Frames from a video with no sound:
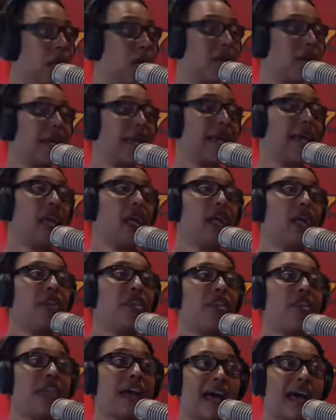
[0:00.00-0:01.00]
Okay,
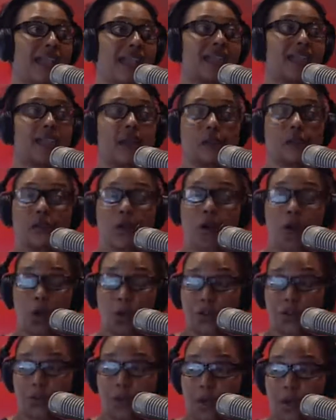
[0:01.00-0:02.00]
that's
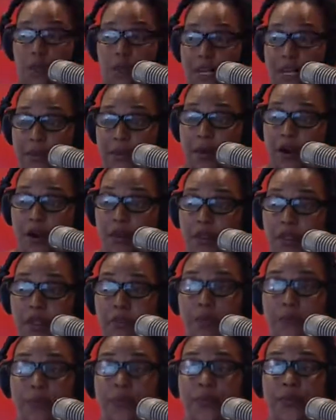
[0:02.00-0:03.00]
also a big
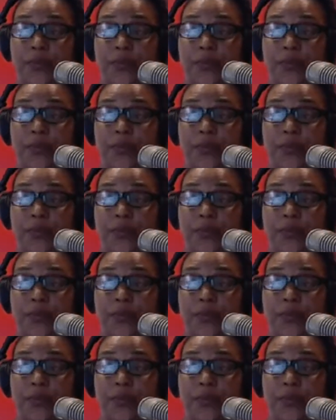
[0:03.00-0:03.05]
problem.